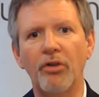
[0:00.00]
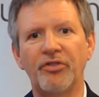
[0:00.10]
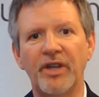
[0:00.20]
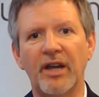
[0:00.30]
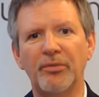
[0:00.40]

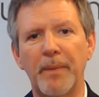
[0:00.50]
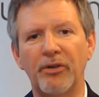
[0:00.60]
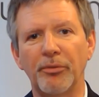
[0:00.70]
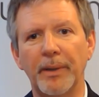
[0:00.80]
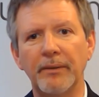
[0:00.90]
CX
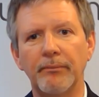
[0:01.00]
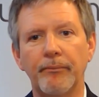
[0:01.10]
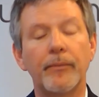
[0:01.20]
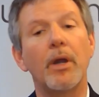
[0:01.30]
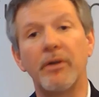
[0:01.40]
measurement,
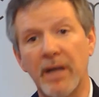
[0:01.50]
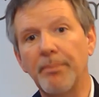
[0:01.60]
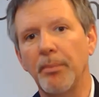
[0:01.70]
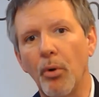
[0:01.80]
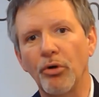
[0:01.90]
and Net
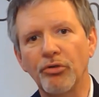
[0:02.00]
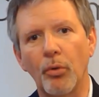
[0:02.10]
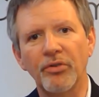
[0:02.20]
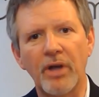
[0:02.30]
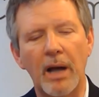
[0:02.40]
Promoter Score
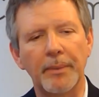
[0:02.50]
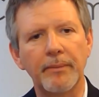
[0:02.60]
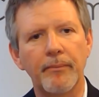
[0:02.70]
is common,